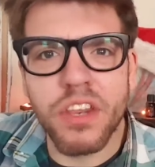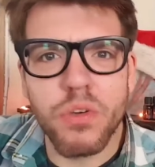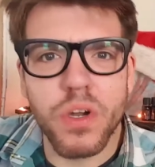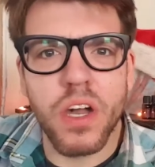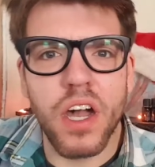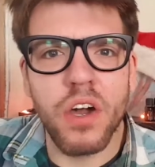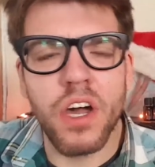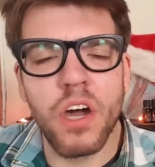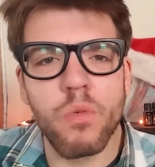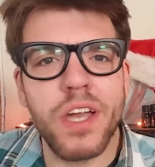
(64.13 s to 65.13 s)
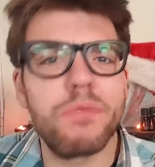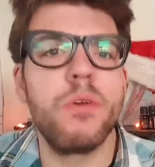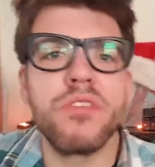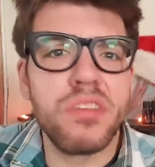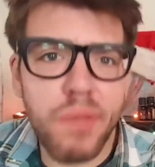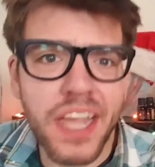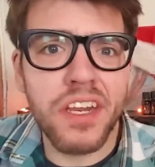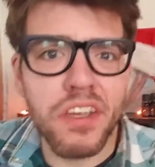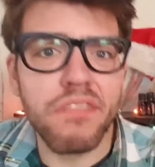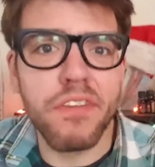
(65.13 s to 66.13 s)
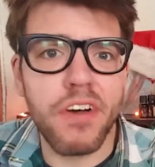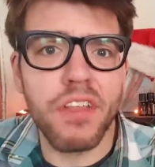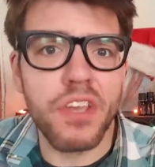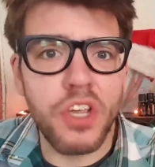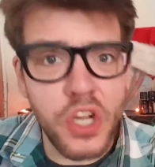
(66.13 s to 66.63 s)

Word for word: and do a, a, a, retrospective of all the